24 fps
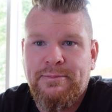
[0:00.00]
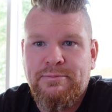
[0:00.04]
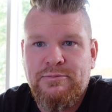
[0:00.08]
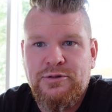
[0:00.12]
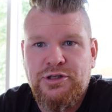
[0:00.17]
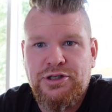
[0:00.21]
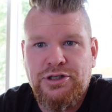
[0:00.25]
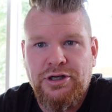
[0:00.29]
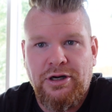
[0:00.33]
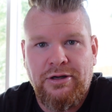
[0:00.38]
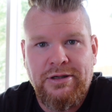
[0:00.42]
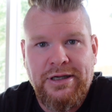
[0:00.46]

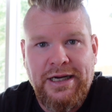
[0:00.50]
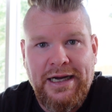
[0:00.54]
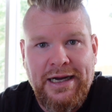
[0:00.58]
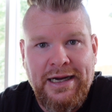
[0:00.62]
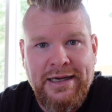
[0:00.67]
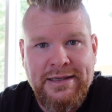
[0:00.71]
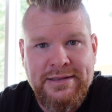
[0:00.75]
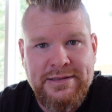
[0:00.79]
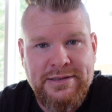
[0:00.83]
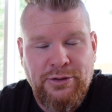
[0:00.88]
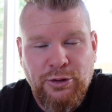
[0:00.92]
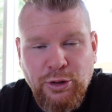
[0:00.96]
shock
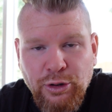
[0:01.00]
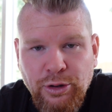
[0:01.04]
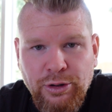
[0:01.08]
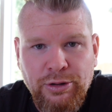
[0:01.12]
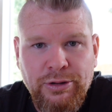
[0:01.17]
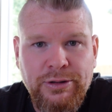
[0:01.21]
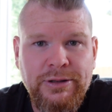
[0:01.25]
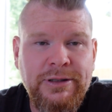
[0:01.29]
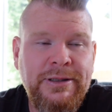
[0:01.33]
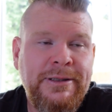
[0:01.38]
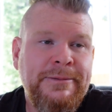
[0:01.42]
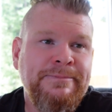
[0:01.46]
us
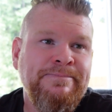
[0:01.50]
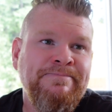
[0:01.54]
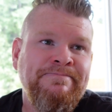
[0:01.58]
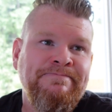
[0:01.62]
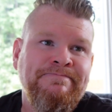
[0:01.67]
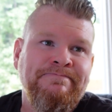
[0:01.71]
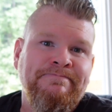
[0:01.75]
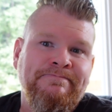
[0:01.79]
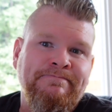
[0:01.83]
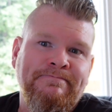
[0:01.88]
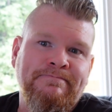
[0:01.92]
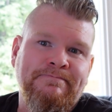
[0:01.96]
all.
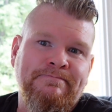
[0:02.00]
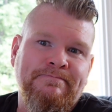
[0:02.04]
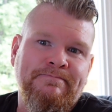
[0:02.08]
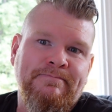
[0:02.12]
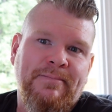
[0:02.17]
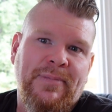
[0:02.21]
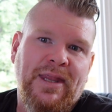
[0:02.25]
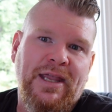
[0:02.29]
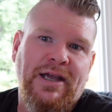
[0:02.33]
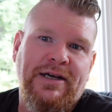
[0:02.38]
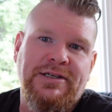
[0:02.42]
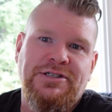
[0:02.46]

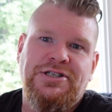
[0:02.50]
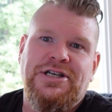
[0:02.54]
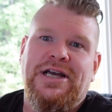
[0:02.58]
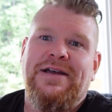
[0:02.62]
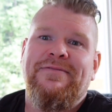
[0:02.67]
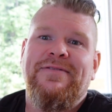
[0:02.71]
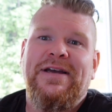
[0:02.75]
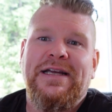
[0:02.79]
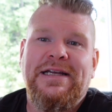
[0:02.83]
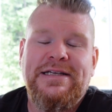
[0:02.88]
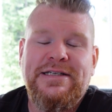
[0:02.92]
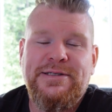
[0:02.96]
Shane
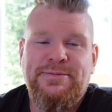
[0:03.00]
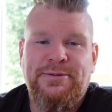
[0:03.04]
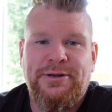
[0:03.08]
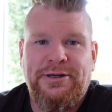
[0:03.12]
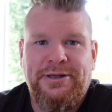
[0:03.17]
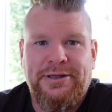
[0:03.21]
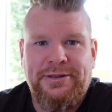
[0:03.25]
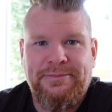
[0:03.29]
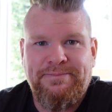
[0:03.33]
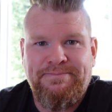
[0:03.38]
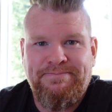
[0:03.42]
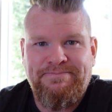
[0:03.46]
Van
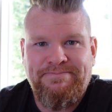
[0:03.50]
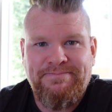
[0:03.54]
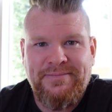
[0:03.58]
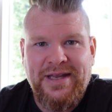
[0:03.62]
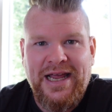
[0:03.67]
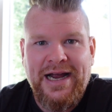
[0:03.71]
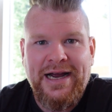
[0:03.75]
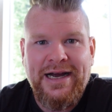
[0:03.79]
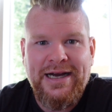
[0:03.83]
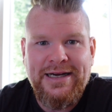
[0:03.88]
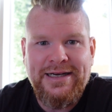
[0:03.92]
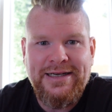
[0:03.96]
Gisbergen.
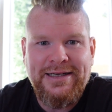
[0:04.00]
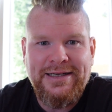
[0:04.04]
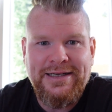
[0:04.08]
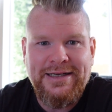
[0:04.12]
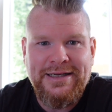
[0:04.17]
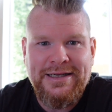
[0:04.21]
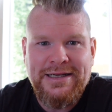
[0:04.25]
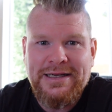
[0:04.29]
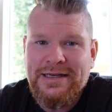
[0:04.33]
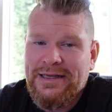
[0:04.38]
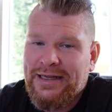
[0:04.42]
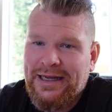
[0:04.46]

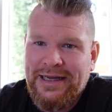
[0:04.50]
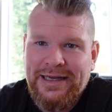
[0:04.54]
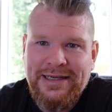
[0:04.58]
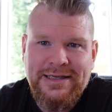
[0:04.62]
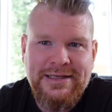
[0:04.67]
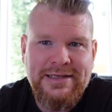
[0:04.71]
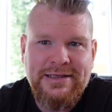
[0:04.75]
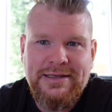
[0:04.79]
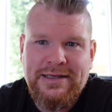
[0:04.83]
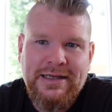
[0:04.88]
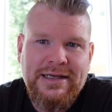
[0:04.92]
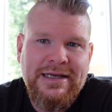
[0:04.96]

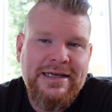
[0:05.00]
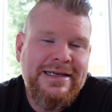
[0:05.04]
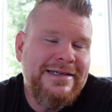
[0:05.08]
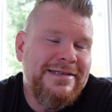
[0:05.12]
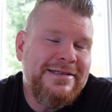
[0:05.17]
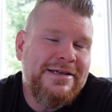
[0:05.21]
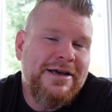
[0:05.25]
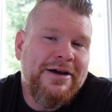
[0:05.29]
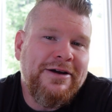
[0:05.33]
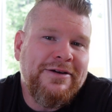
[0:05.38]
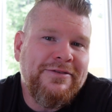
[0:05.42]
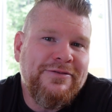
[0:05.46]

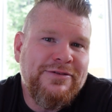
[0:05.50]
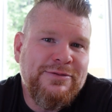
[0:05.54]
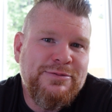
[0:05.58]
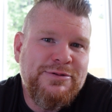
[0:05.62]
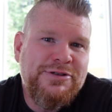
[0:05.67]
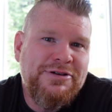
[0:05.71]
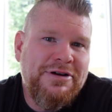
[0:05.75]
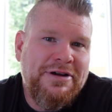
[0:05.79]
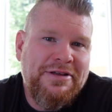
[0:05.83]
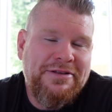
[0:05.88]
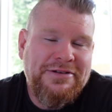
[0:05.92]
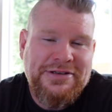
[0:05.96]
He's going from
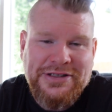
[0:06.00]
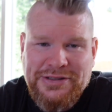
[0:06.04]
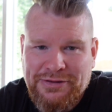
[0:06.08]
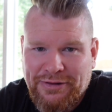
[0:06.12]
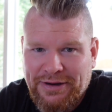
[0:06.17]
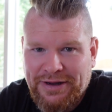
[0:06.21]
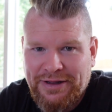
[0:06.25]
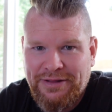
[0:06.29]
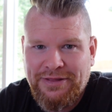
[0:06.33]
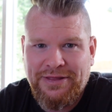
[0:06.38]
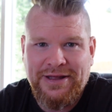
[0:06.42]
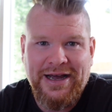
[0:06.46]
strength to
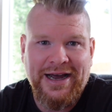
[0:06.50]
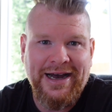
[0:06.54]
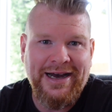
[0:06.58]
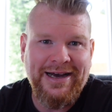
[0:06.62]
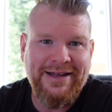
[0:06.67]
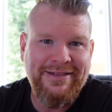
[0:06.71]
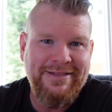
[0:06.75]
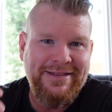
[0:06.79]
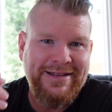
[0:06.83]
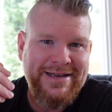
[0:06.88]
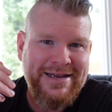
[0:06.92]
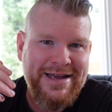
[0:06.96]
strength,
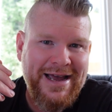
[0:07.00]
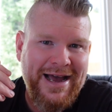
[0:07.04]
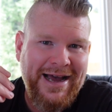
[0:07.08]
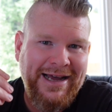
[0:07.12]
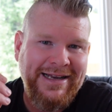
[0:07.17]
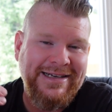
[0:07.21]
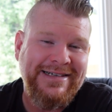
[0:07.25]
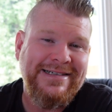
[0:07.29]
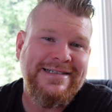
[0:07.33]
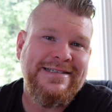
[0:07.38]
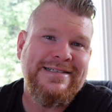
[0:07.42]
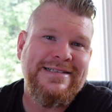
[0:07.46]
the
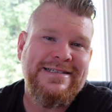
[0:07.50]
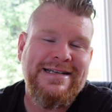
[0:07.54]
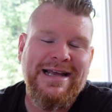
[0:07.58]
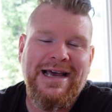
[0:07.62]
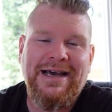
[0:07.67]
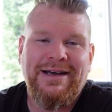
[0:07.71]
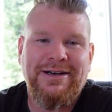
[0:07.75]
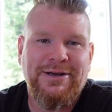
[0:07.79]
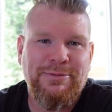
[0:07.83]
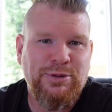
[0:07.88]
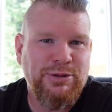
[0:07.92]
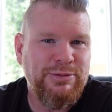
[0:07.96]

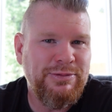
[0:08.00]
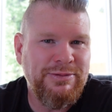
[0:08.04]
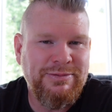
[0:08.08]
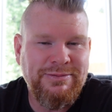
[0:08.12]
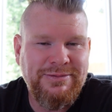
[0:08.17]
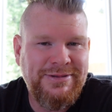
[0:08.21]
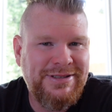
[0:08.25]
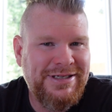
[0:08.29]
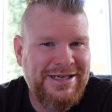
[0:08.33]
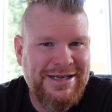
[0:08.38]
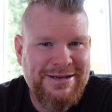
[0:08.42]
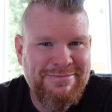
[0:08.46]
undoubtable
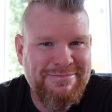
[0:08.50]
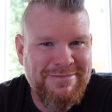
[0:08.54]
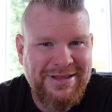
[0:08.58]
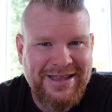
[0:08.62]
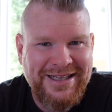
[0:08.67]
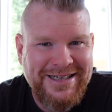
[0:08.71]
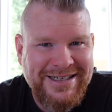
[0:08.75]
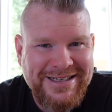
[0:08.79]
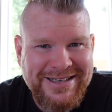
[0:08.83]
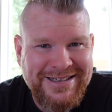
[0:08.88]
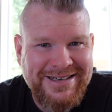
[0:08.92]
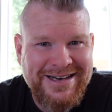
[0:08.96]
team
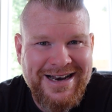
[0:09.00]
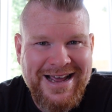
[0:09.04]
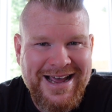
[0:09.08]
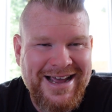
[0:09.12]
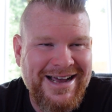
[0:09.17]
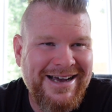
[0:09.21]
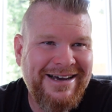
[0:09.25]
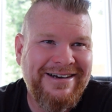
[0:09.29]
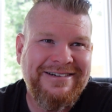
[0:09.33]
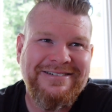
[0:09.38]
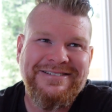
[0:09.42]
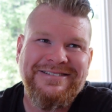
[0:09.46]
leader
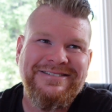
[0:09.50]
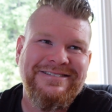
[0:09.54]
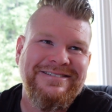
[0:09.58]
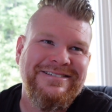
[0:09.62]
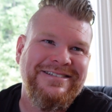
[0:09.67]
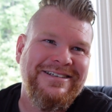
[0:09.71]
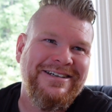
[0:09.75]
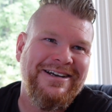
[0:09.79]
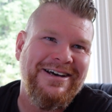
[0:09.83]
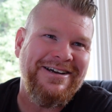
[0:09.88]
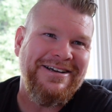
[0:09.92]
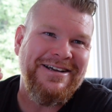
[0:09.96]
now,
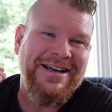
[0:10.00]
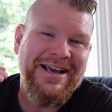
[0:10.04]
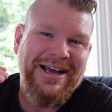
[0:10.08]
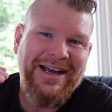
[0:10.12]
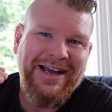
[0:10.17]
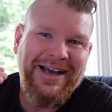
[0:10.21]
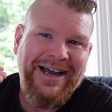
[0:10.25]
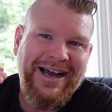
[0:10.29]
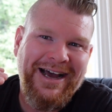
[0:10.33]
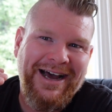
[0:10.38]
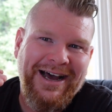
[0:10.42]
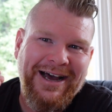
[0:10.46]
you know,
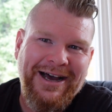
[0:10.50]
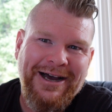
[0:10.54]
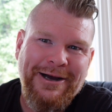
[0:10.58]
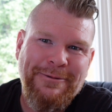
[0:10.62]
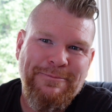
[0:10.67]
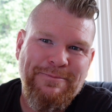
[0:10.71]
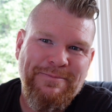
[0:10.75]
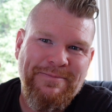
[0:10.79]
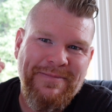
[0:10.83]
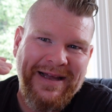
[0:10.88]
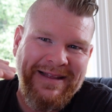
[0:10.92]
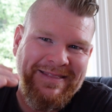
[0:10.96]

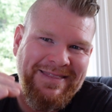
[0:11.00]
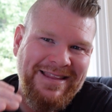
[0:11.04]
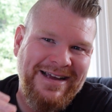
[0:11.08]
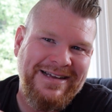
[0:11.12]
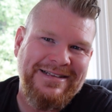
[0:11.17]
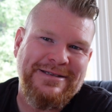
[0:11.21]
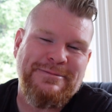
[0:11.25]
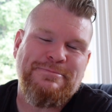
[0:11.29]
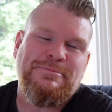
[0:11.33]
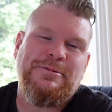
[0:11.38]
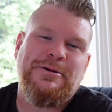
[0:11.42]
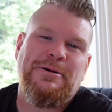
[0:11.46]
and
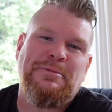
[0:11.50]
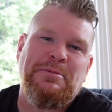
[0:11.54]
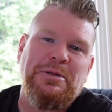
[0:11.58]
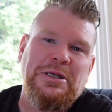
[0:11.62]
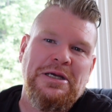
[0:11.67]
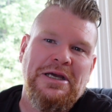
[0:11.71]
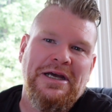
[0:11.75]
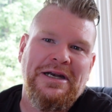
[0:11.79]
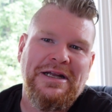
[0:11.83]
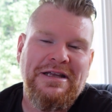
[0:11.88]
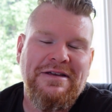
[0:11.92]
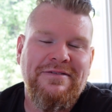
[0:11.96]
that's probably
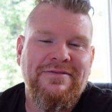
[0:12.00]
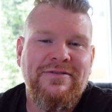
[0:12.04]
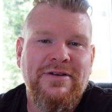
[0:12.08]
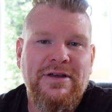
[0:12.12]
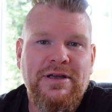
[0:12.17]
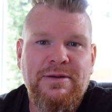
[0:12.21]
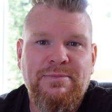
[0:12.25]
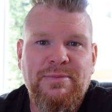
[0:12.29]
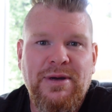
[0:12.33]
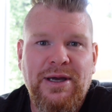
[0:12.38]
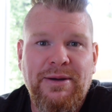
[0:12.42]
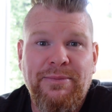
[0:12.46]
going to give
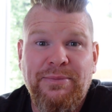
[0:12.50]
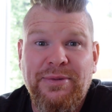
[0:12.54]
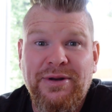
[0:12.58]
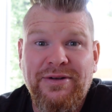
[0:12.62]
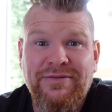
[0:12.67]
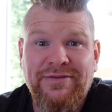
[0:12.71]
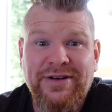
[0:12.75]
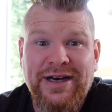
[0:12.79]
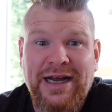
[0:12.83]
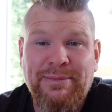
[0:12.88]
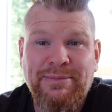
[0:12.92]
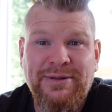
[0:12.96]
him a bit
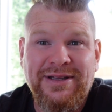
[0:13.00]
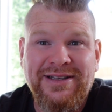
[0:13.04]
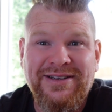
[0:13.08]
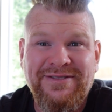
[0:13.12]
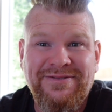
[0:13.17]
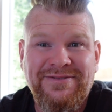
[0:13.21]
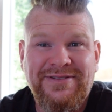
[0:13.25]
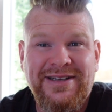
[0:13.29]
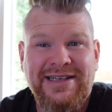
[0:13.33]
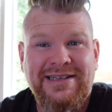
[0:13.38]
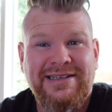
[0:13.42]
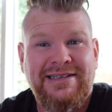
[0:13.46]
of an
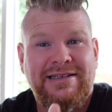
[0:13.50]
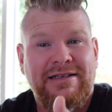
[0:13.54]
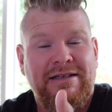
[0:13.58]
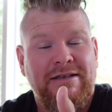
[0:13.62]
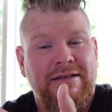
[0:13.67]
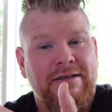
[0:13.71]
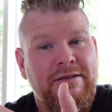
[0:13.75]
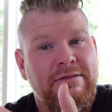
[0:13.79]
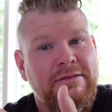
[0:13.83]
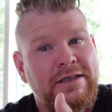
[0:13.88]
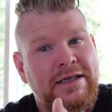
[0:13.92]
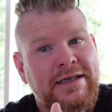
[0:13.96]
uplift,
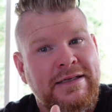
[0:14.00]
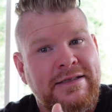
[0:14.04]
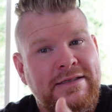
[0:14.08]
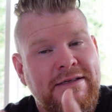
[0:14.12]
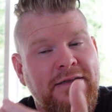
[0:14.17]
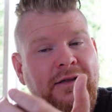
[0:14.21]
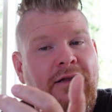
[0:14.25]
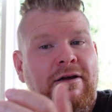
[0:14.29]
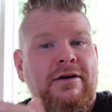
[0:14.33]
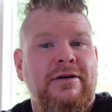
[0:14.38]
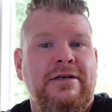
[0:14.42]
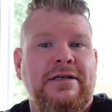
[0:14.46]
as
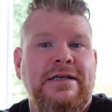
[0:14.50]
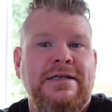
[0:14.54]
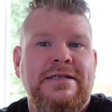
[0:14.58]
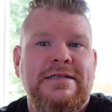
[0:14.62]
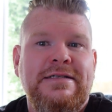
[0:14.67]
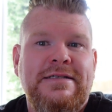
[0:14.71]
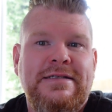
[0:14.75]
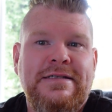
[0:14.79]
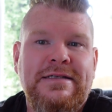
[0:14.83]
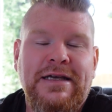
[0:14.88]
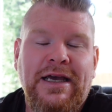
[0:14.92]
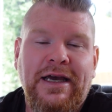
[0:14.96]
long
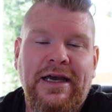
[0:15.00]
as,